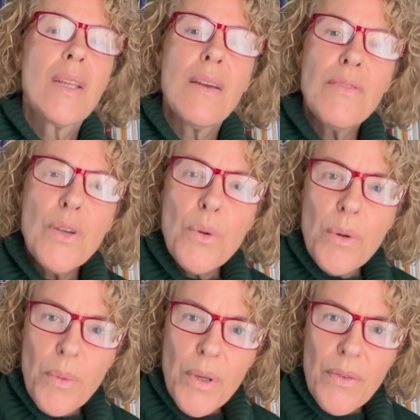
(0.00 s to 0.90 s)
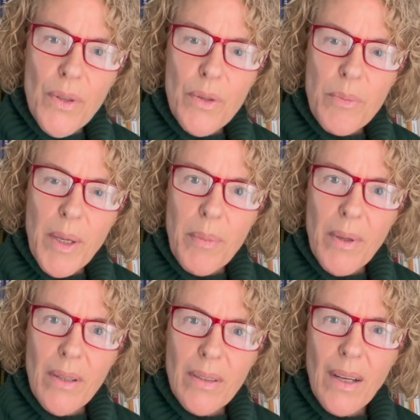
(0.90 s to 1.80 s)
If you were one of those
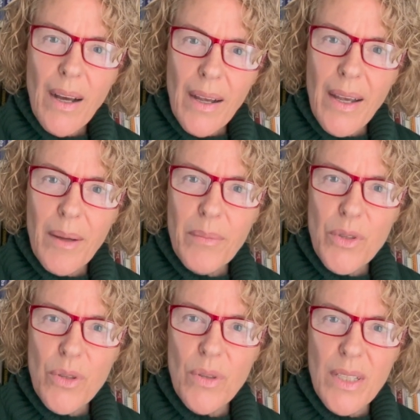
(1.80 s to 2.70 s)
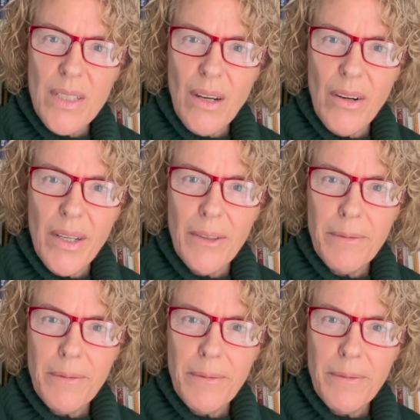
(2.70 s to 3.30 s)
people, I am truly sorry.